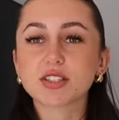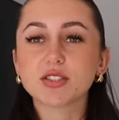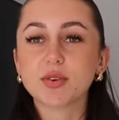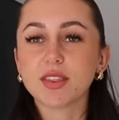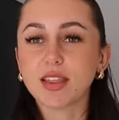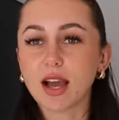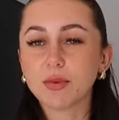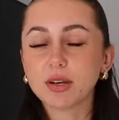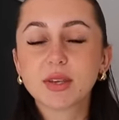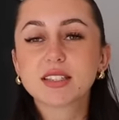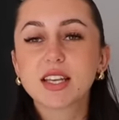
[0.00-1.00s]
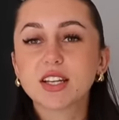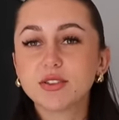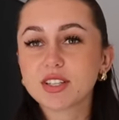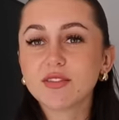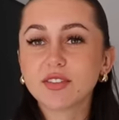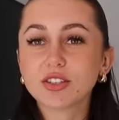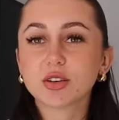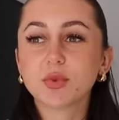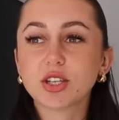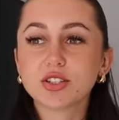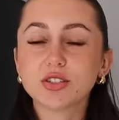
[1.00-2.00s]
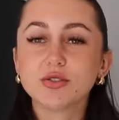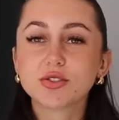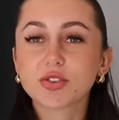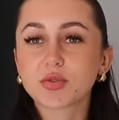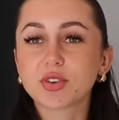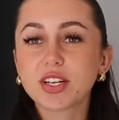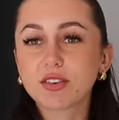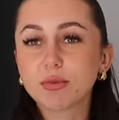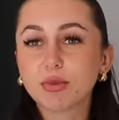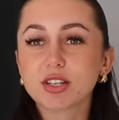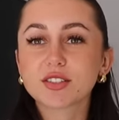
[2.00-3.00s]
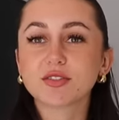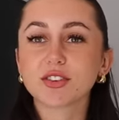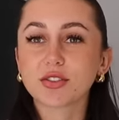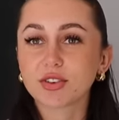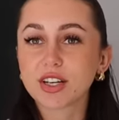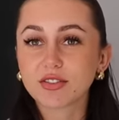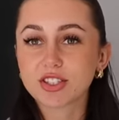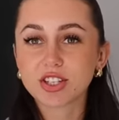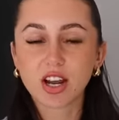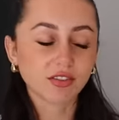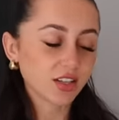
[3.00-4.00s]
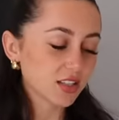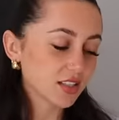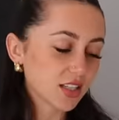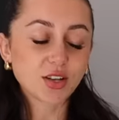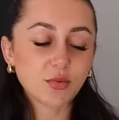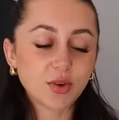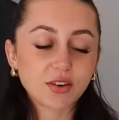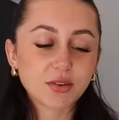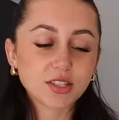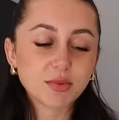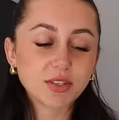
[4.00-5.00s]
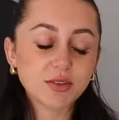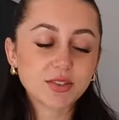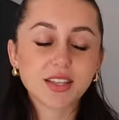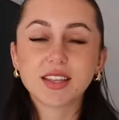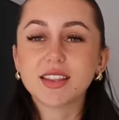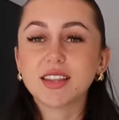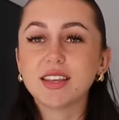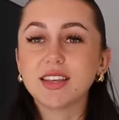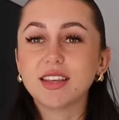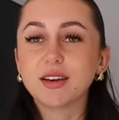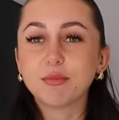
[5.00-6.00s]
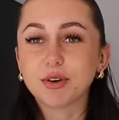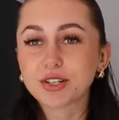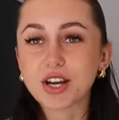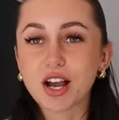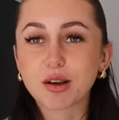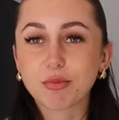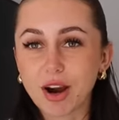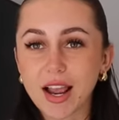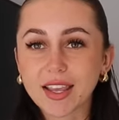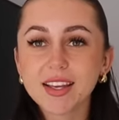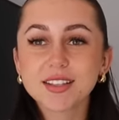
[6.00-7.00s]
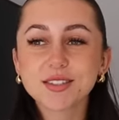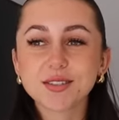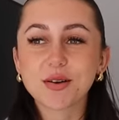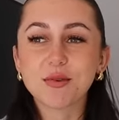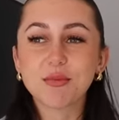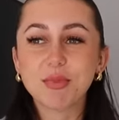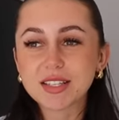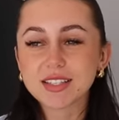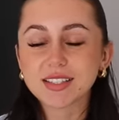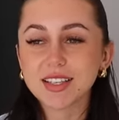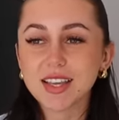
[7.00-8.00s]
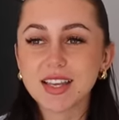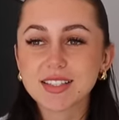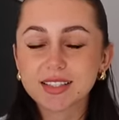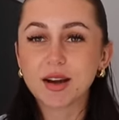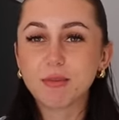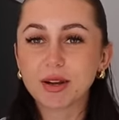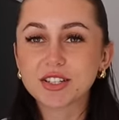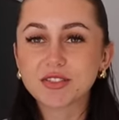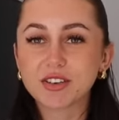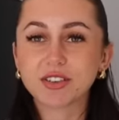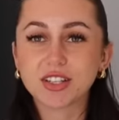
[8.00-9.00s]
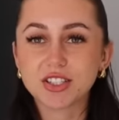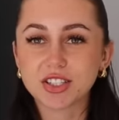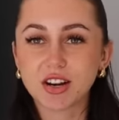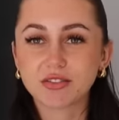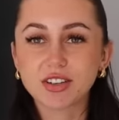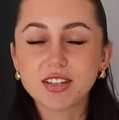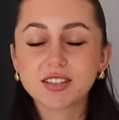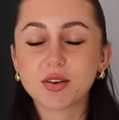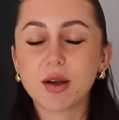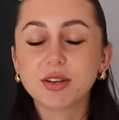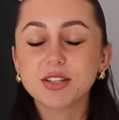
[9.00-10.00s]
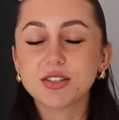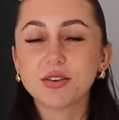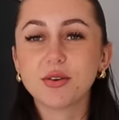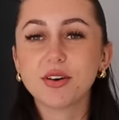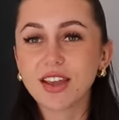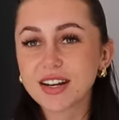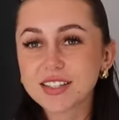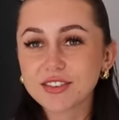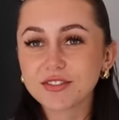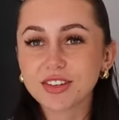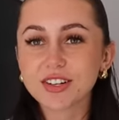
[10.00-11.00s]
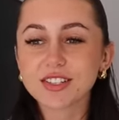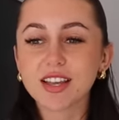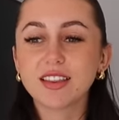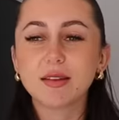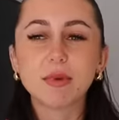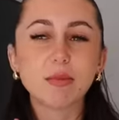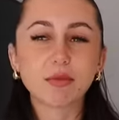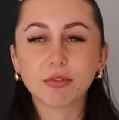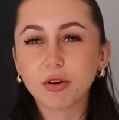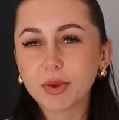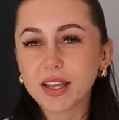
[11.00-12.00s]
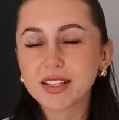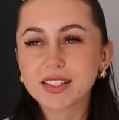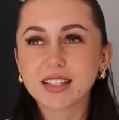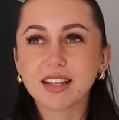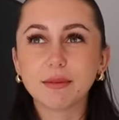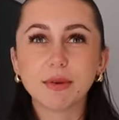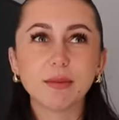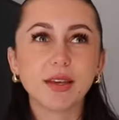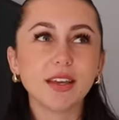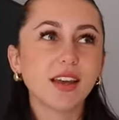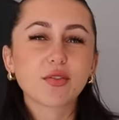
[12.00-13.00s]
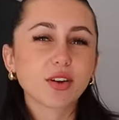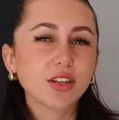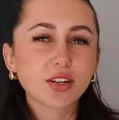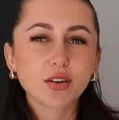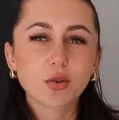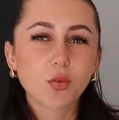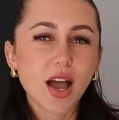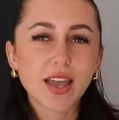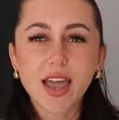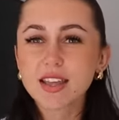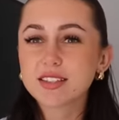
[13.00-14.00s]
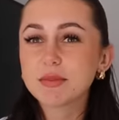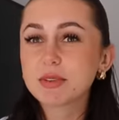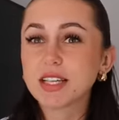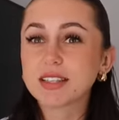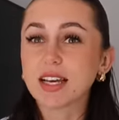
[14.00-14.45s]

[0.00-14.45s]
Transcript: to do that one because I can use that filter and we can choose three different books for three different genres. So we are going to be using the BookTok bracket. So basically it's a bunch of different genres. So I'm going to do fantasy first and then maybe romance and then maybe thriller or YA, something like